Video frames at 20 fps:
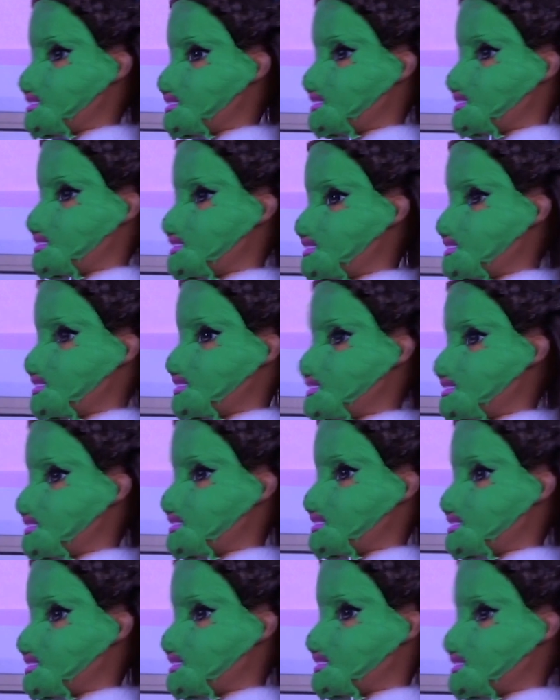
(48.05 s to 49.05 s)
Oh,
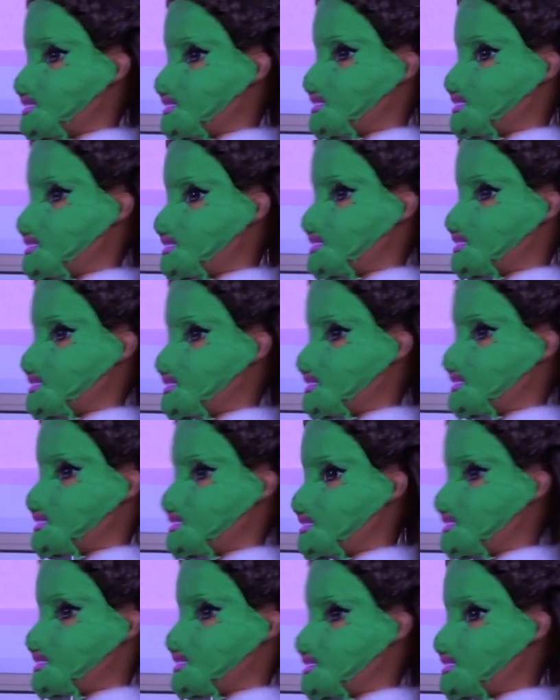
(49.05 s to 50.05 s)
um,
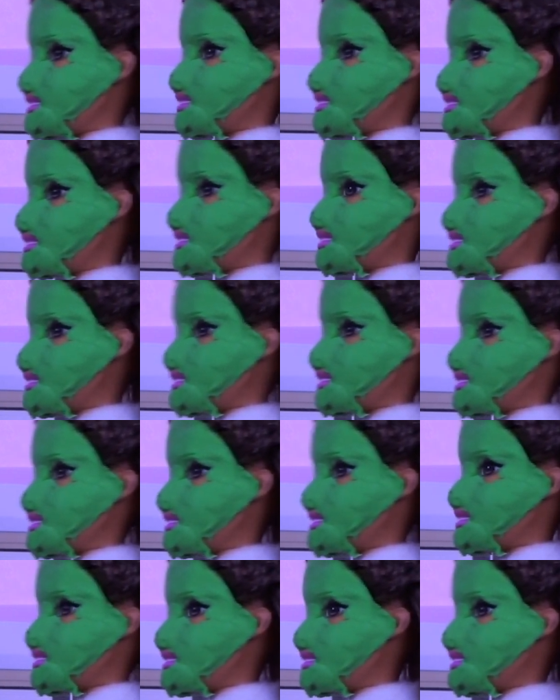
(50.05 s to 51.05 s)
it's an important call.
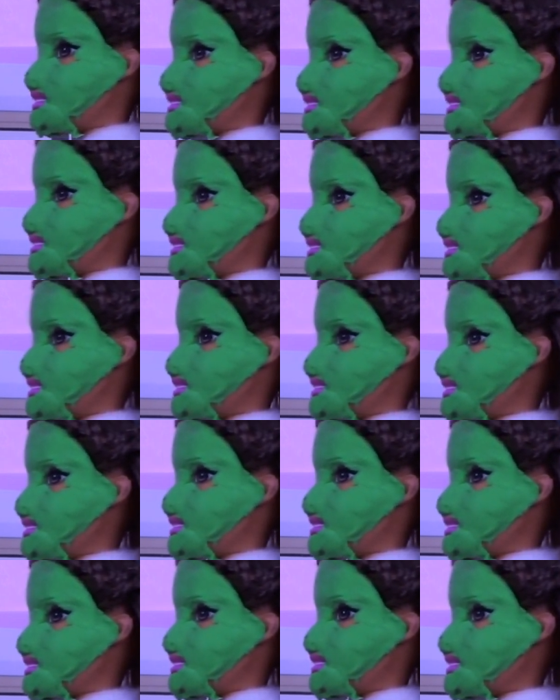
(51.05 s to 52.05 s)
I really
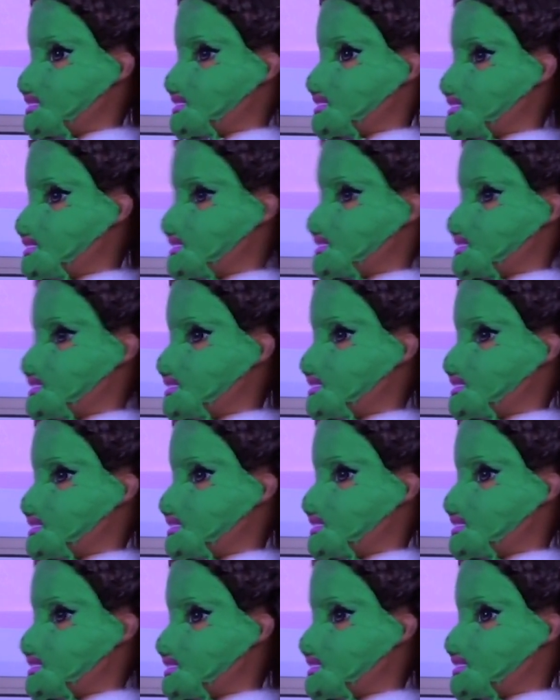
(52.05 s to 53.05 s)
have to return
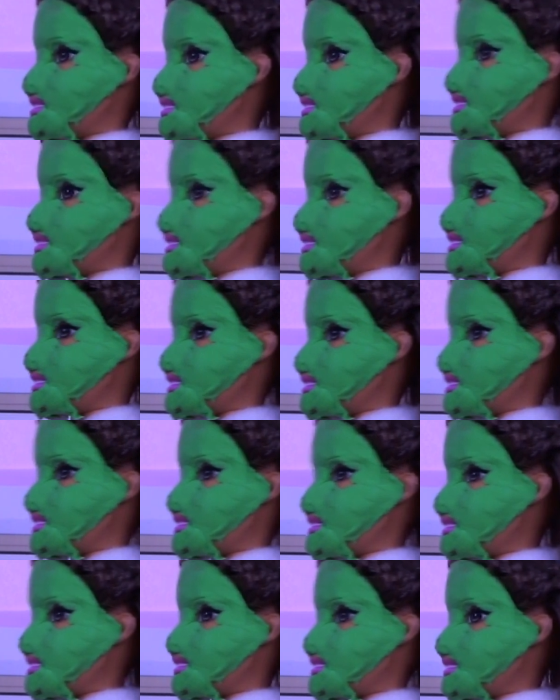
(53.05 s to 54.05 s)
it. You
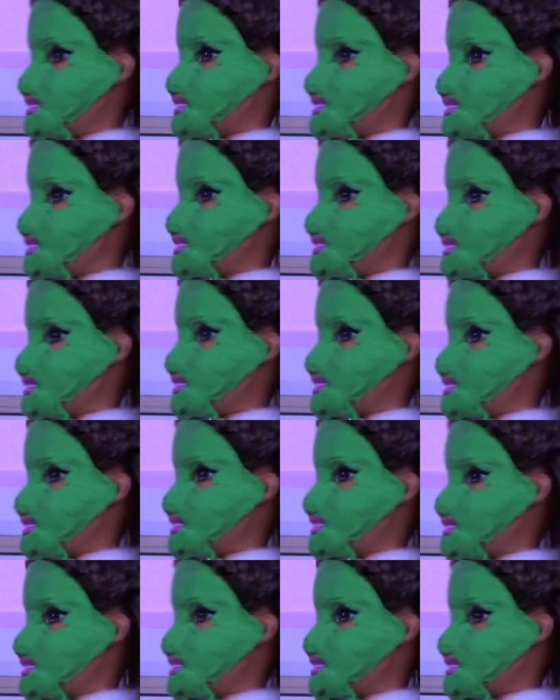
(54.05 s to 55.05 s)
can start watching the
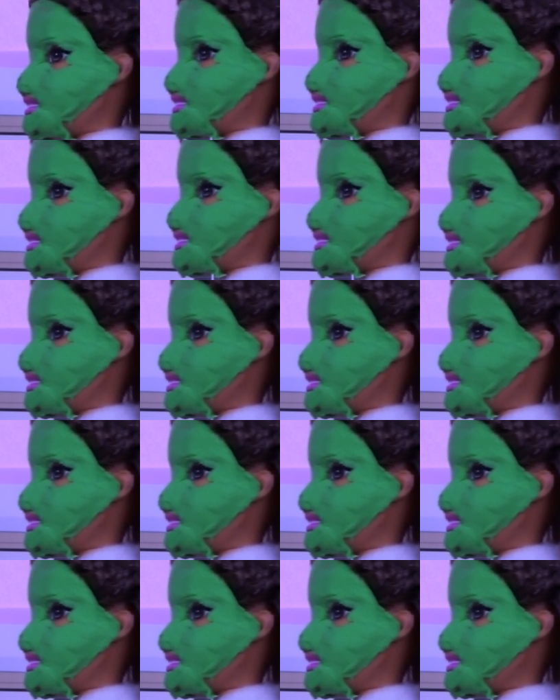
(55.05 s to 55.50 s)
movie if you